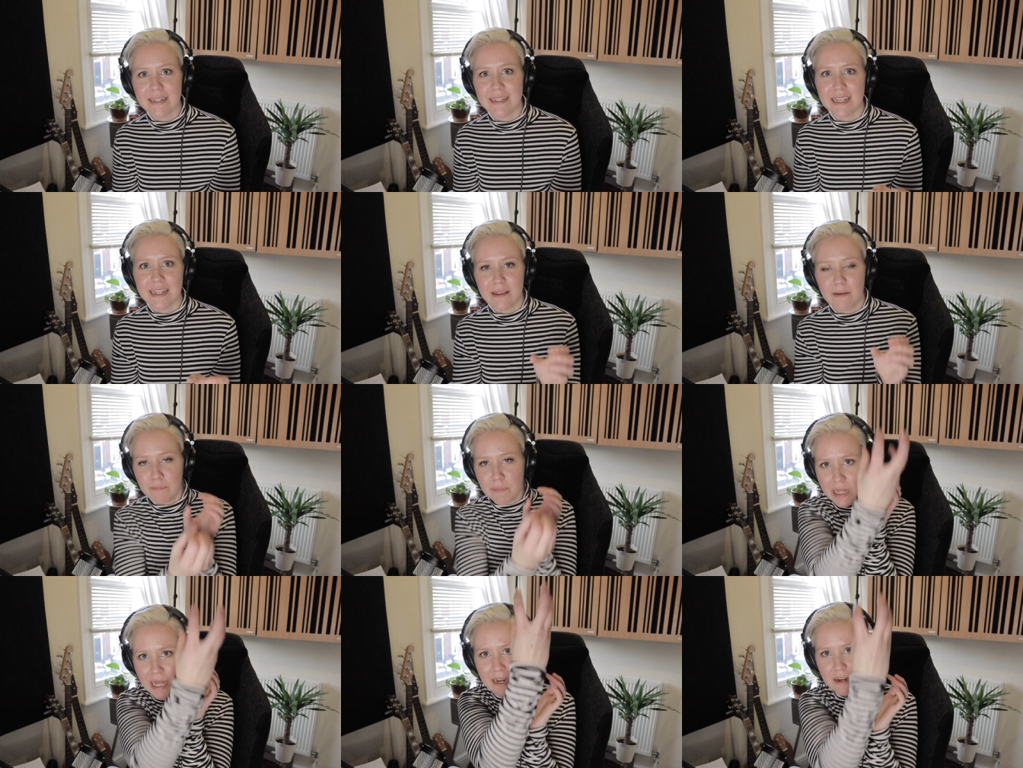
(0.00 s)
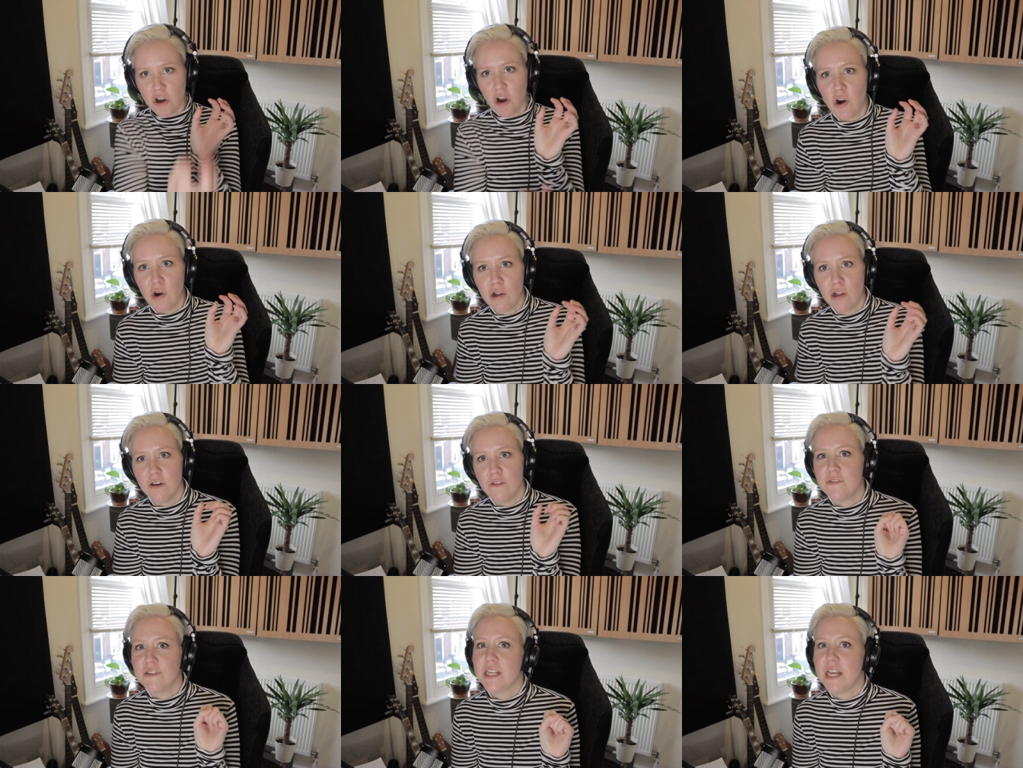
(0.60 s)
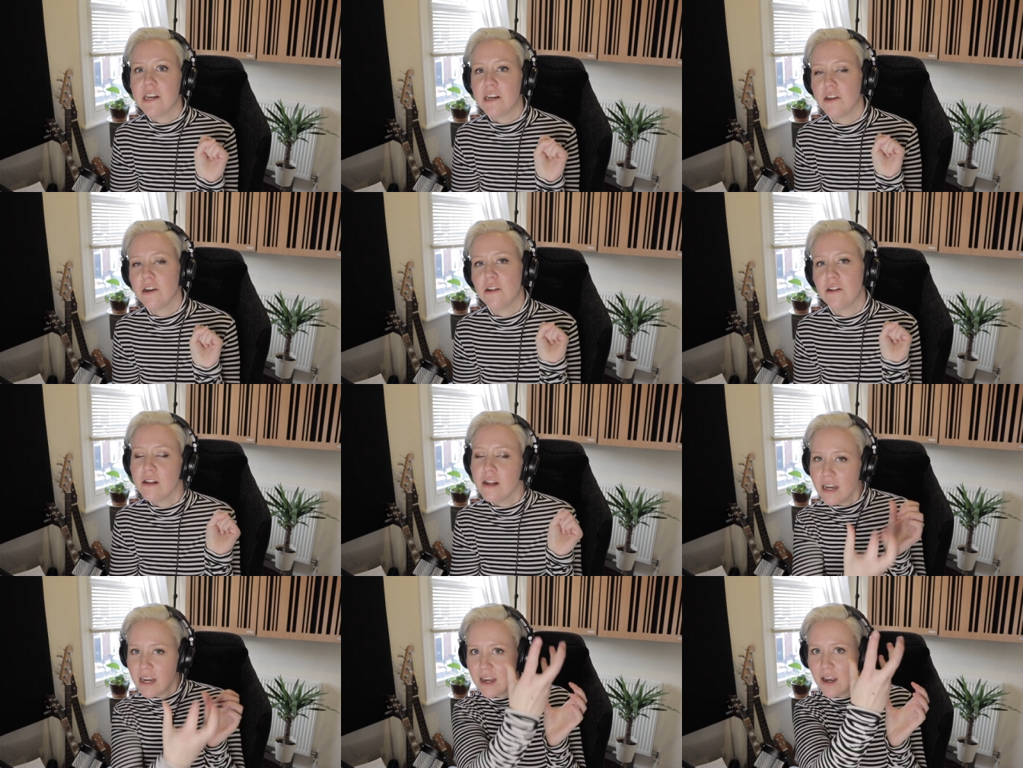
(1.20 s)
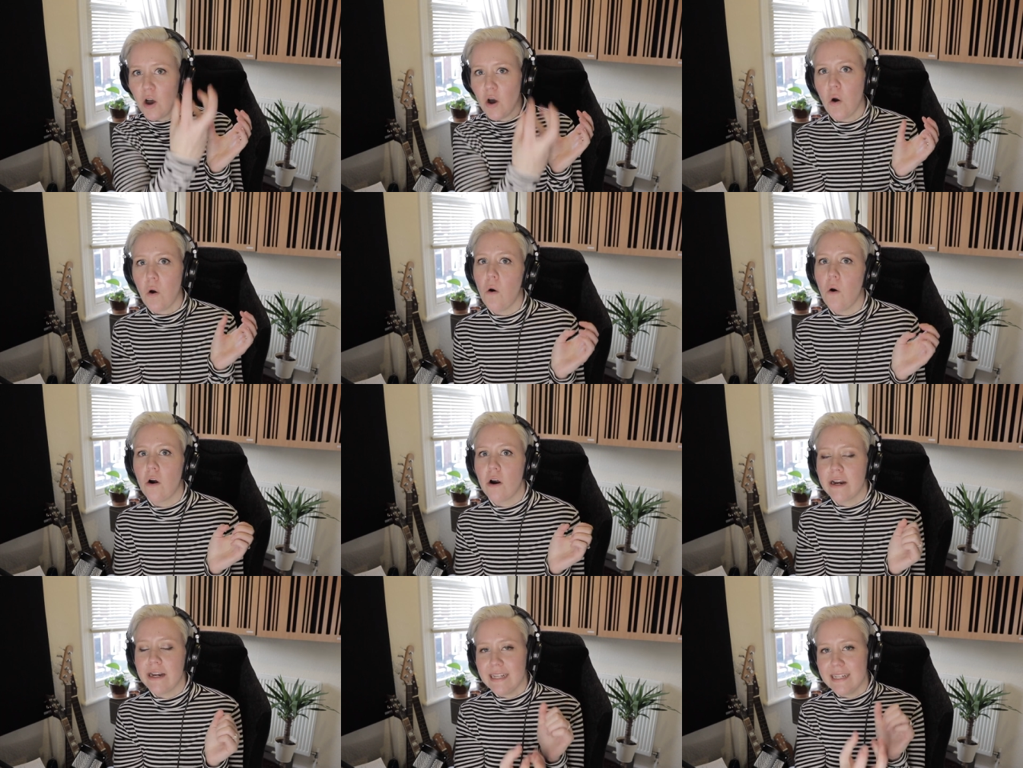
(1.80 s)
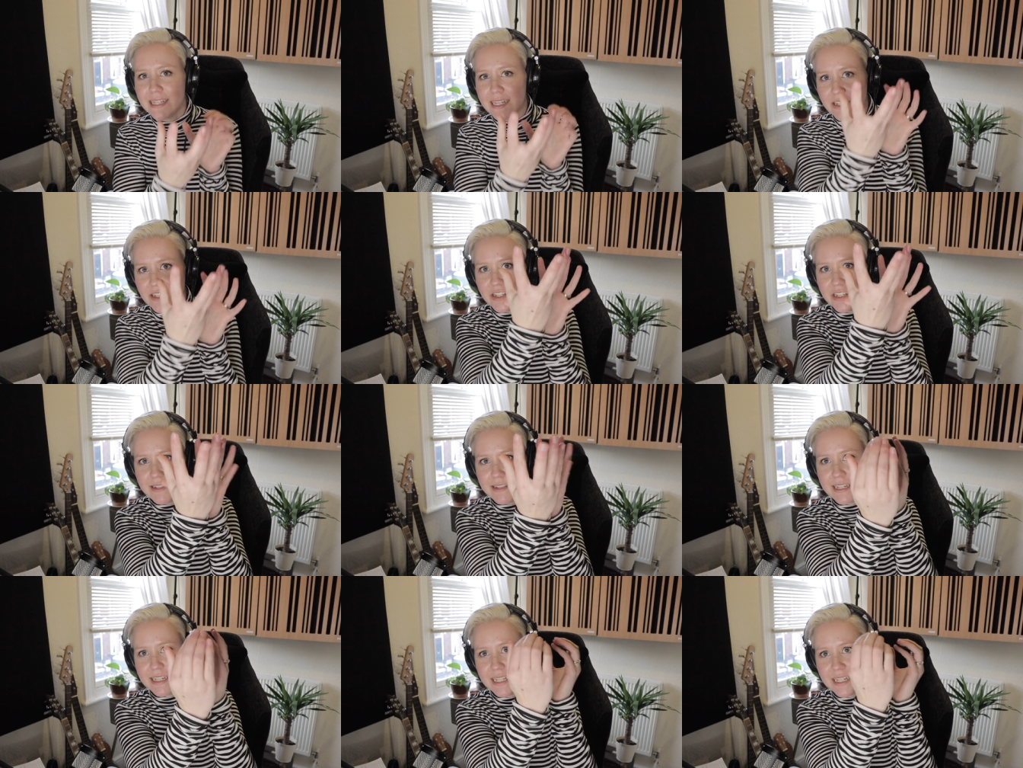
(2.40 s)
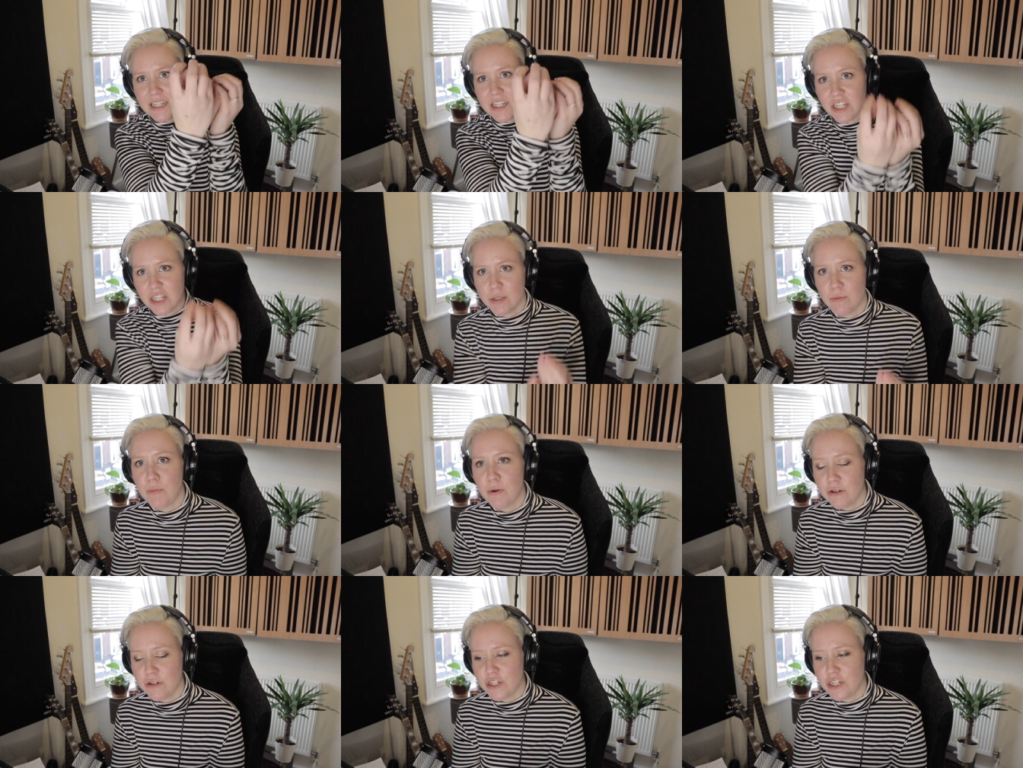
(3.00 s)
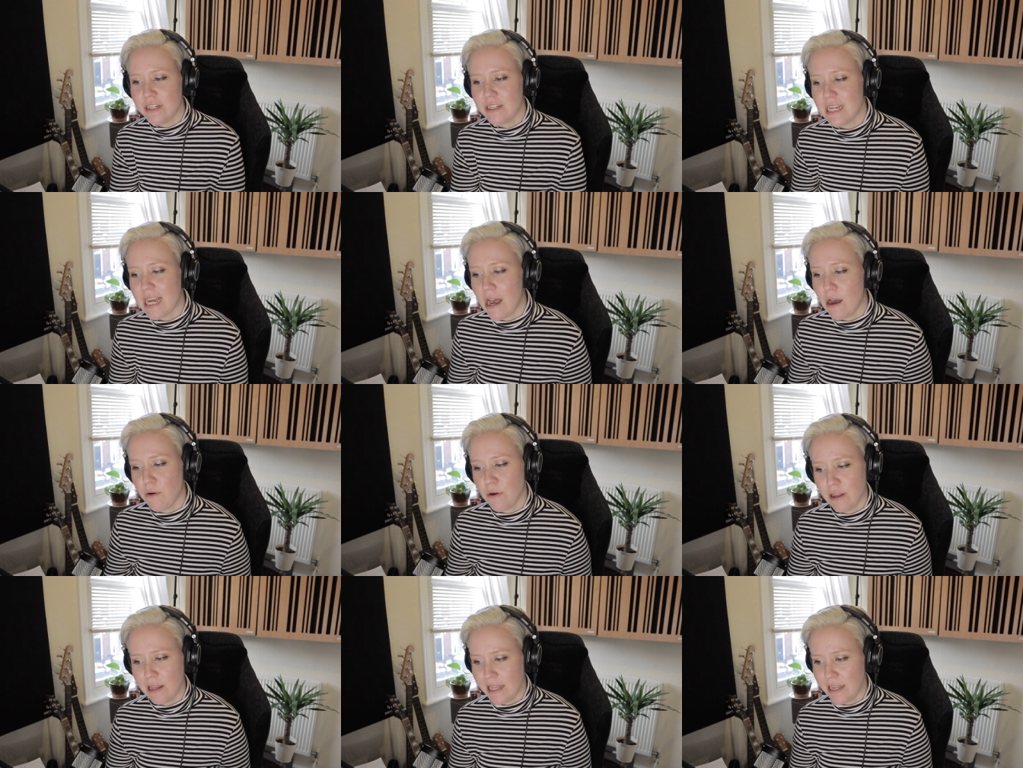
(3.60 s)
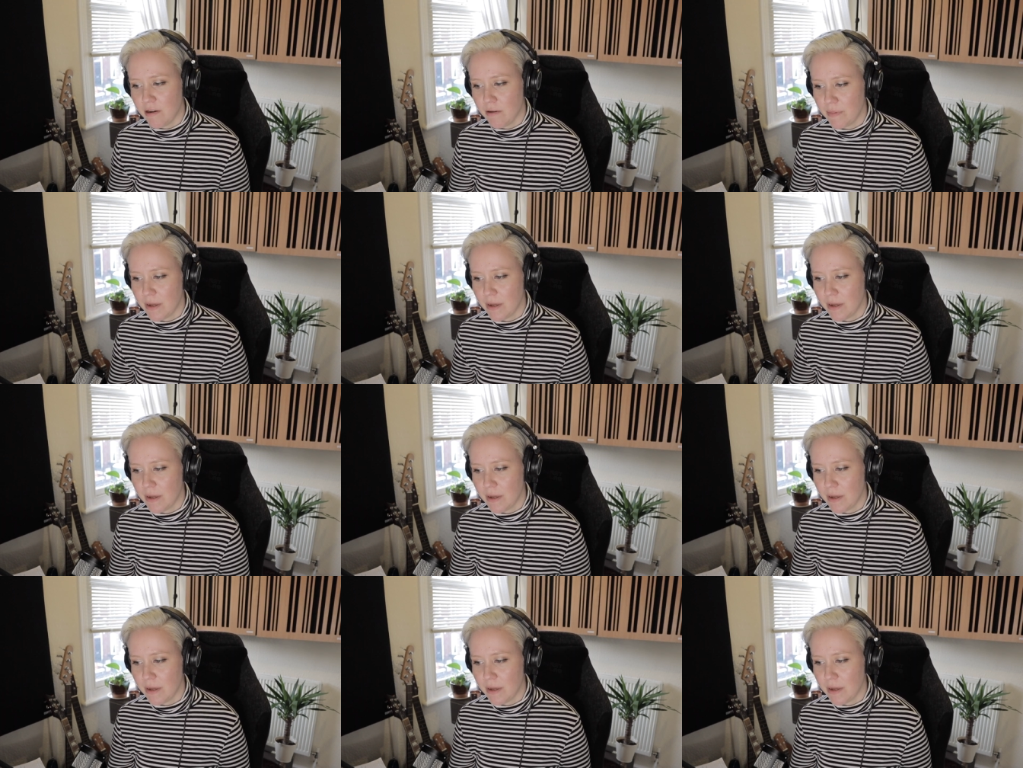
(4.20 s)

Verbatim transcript: Is it the black hole of signal or is it, does it just push it down a little